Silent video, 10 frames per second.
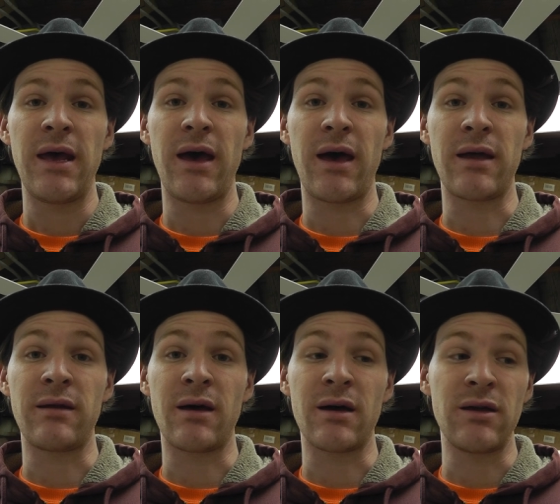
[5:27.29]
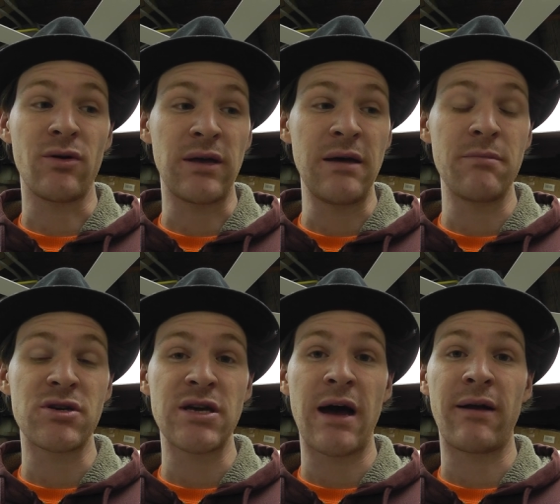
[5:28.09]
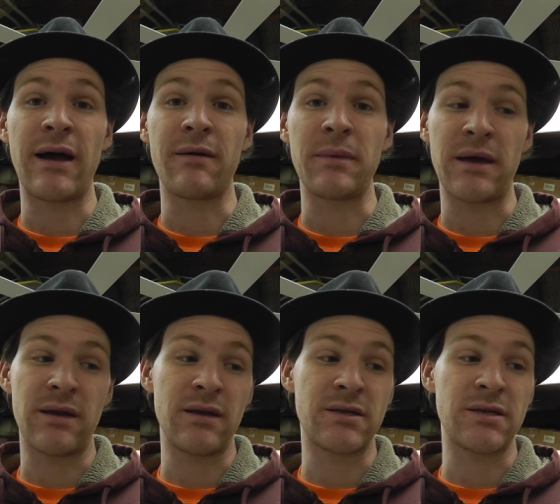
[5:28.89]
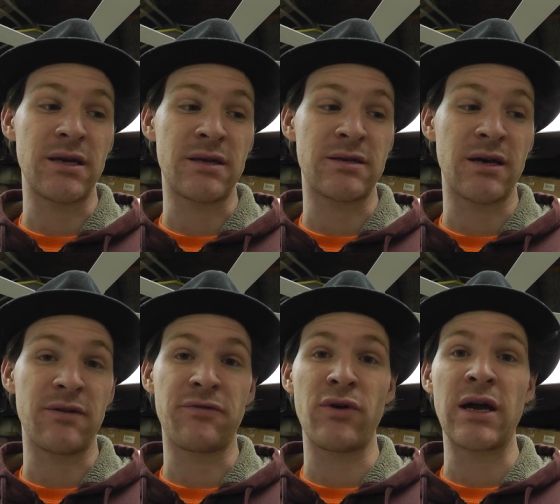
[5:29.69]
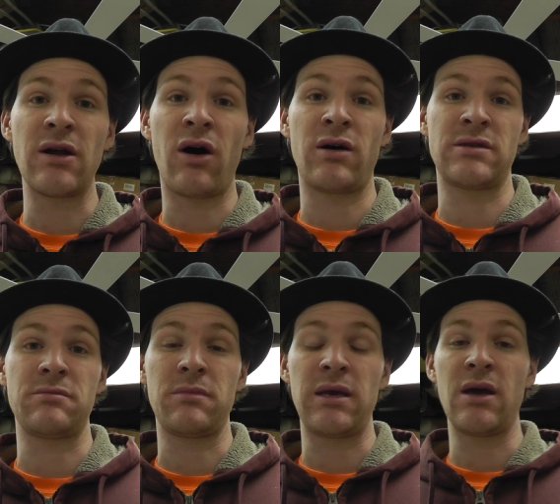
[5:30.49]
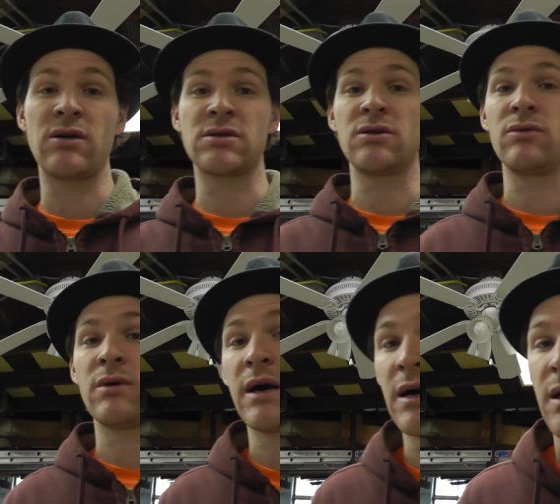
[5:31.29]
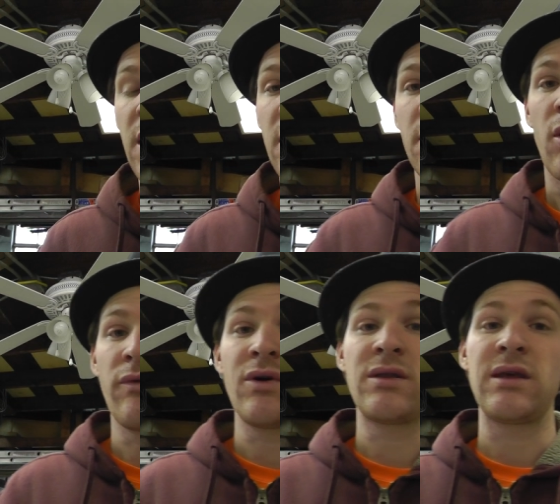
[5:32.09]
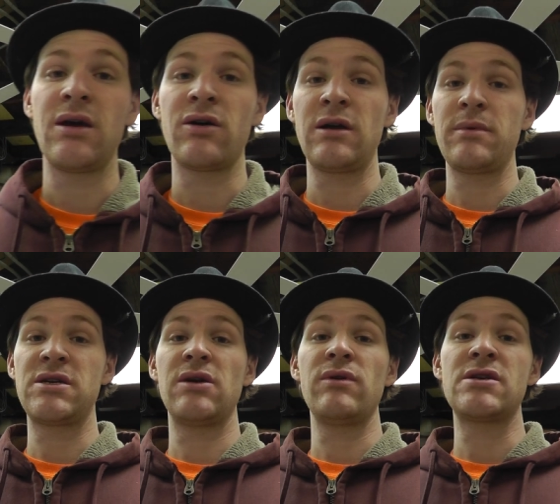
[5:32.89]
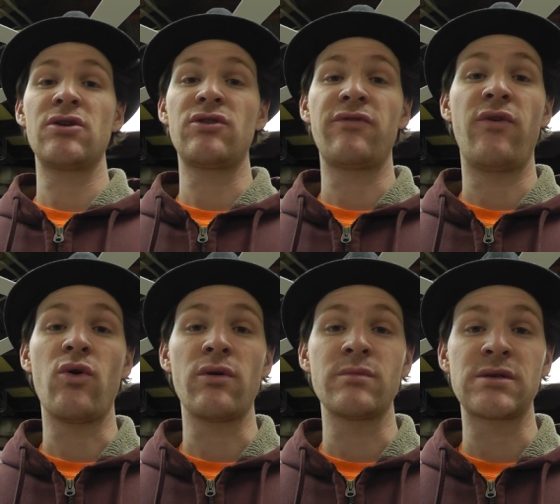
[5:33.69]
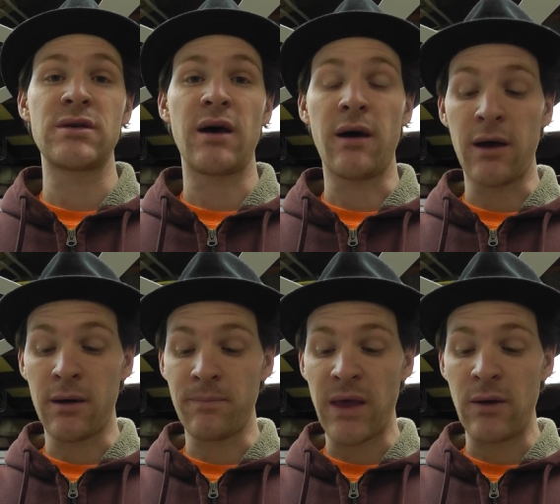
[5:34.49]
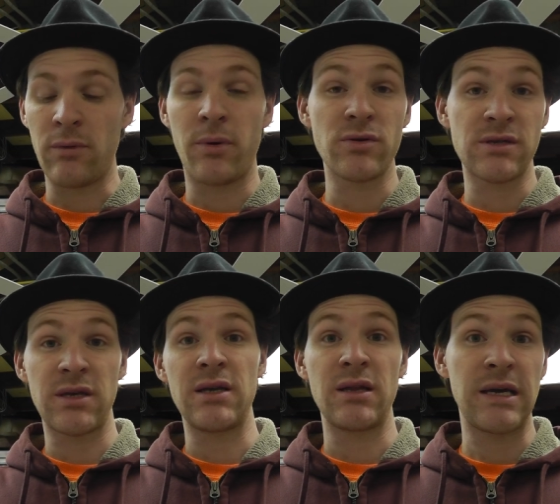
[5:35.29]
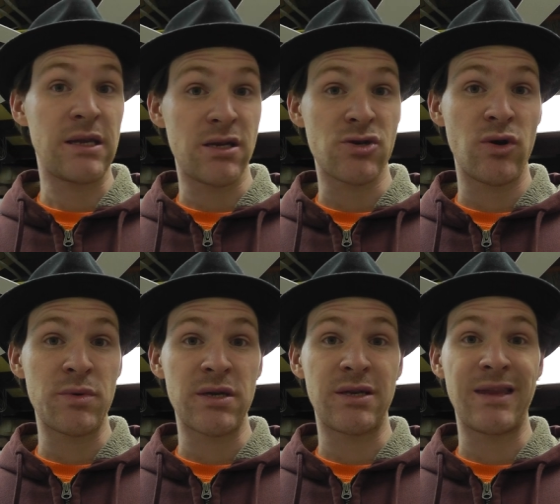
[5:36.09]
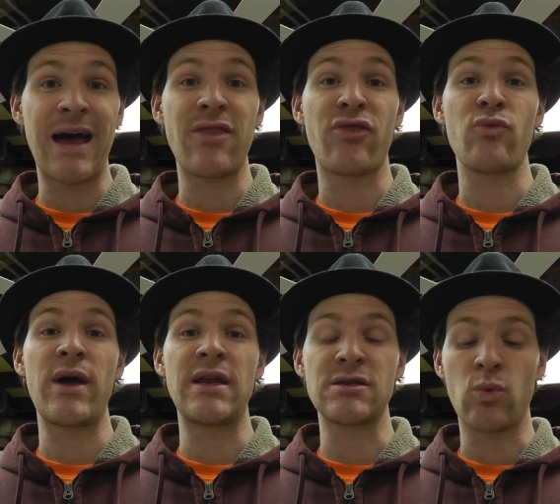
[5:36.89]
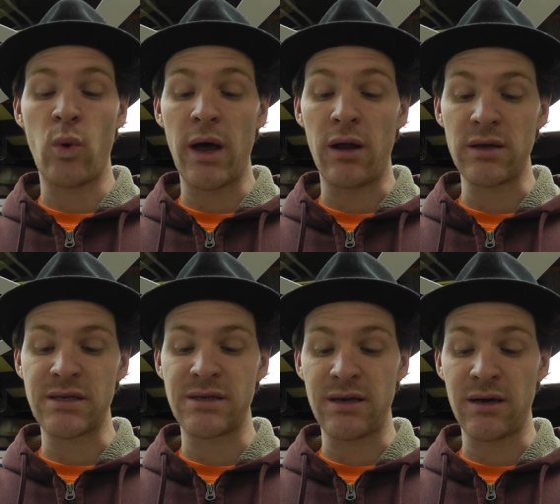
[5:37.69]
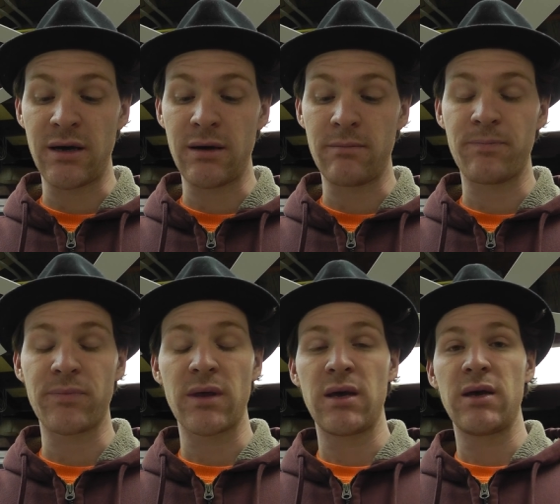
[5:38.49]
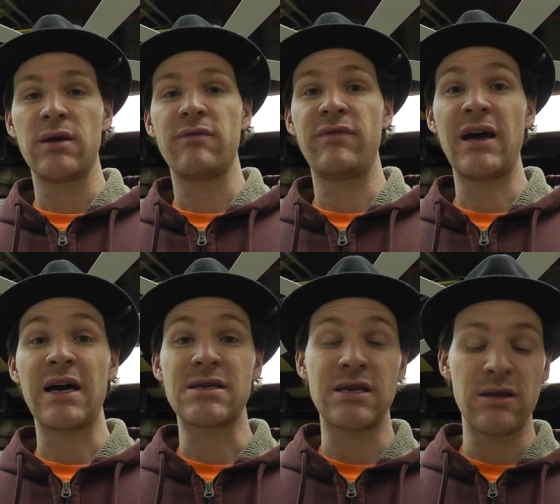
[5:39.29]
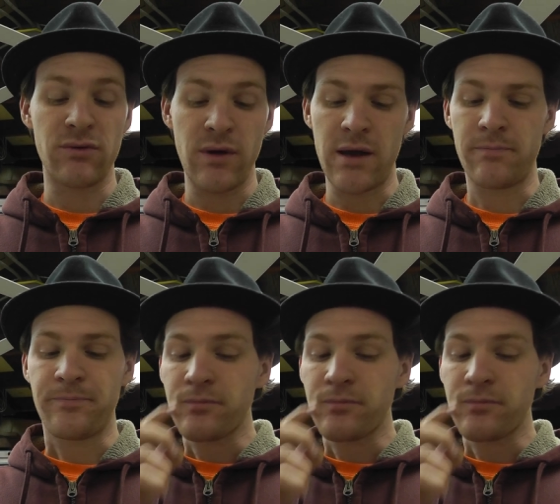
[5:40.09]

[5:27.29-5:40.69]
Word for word: and uh, you know give him a shout out man it's it's uh, freaking awesome he also uh, over at the rwg research forums um, i will post the link in the description to that thread as well it's the um, vic thread